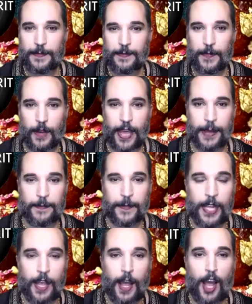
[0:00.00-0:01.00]
Okay.
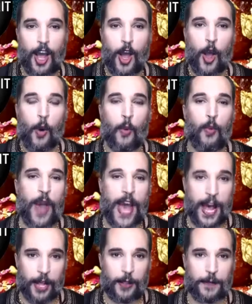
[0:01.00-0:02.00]

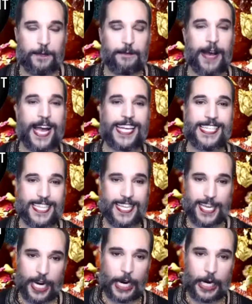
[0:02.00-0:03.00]
Well, my
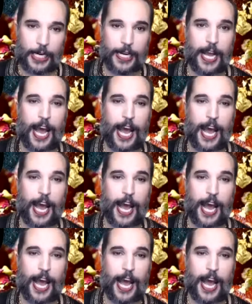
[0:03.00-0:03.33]
dear,